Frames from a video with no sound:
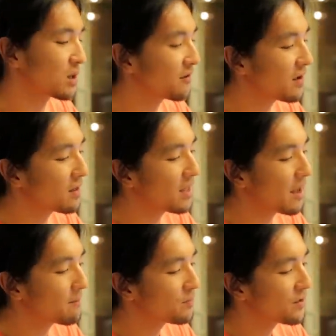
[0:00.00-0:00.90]
So I found
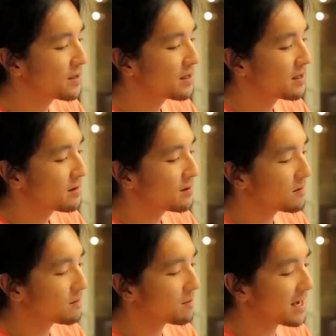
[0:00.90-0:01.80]
that
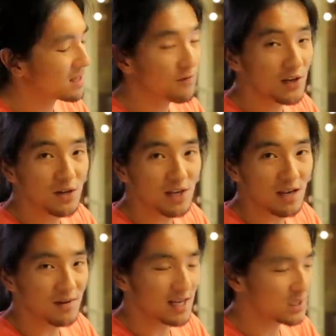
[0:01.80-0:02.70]
back in the video
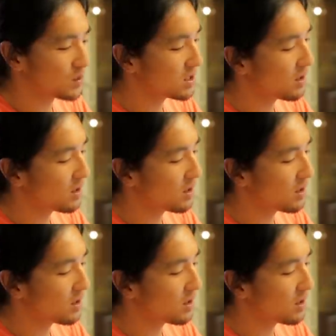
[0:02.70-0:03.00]
game days, we